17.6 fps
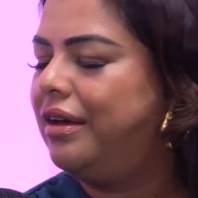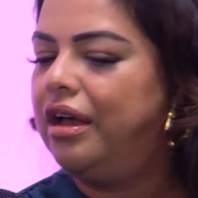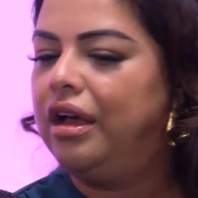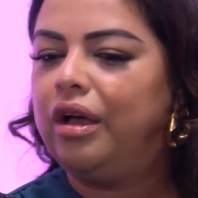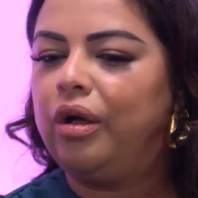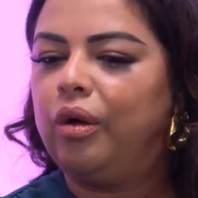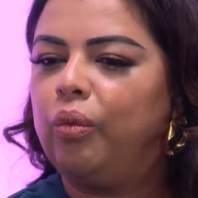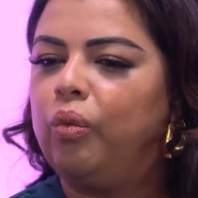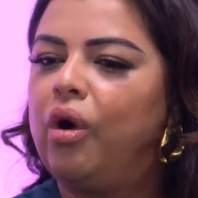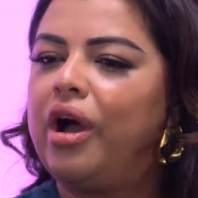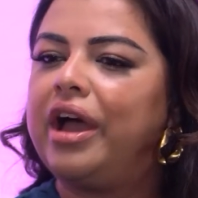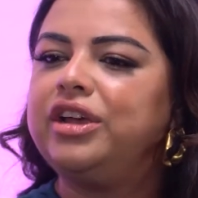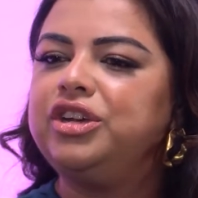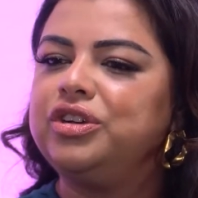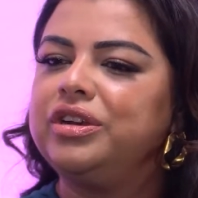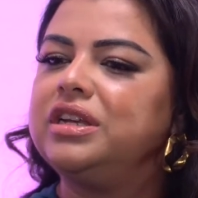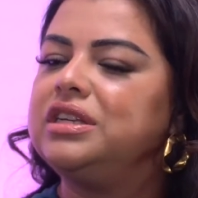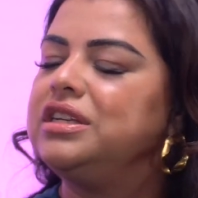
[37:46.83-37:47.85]
Absolutely. Why
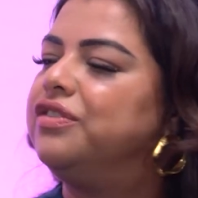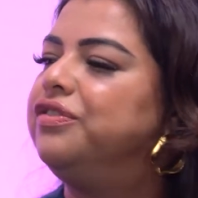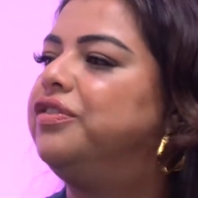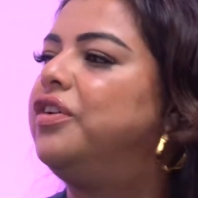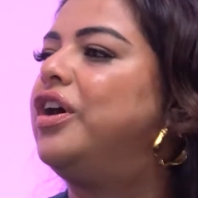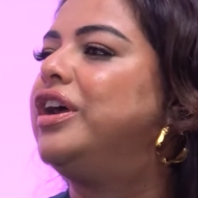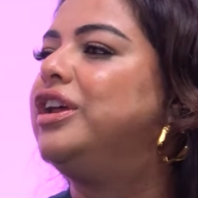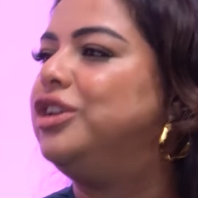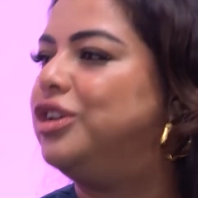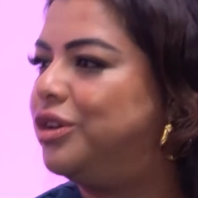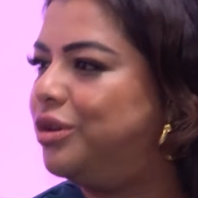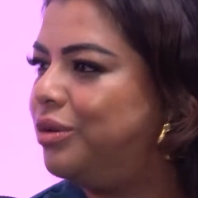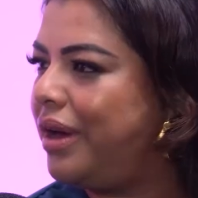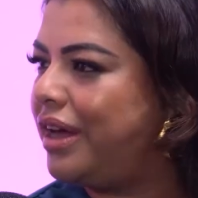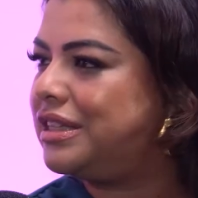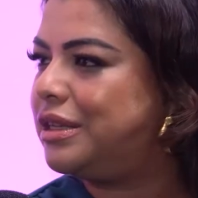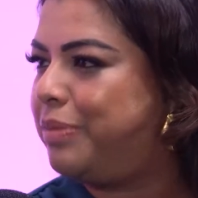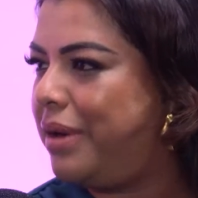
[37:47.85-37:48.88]
should it define you
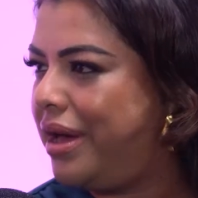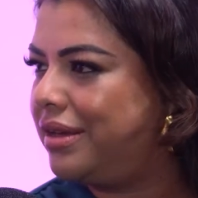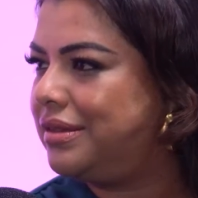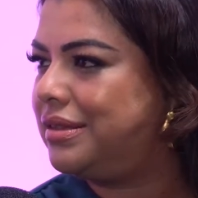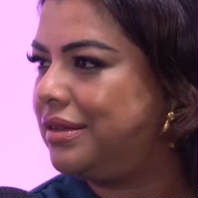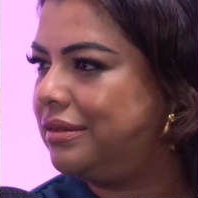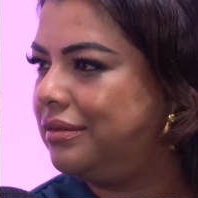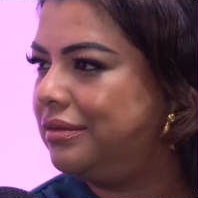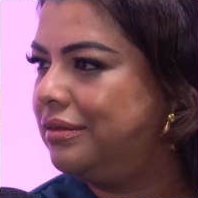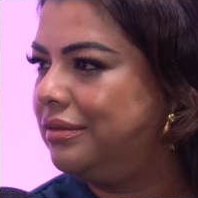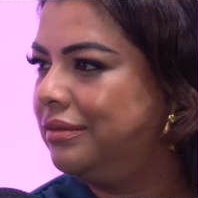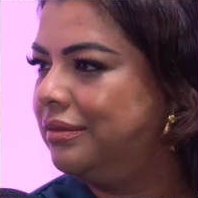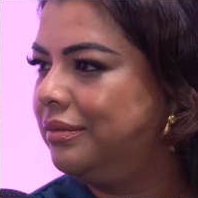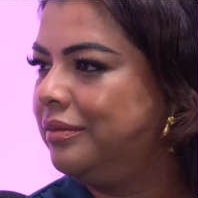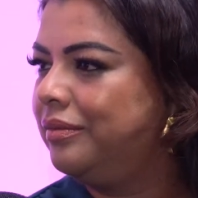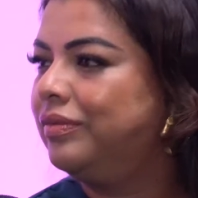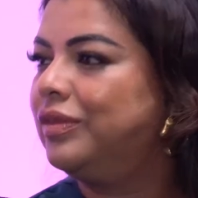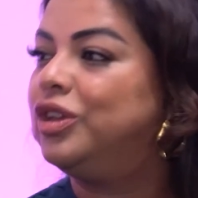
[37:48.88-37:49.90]
as a person?
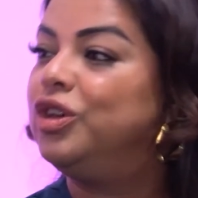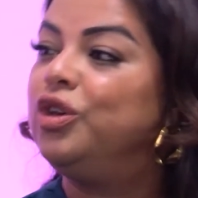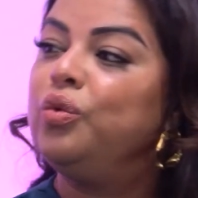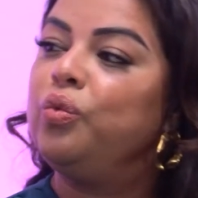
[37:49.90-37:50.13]
I agree.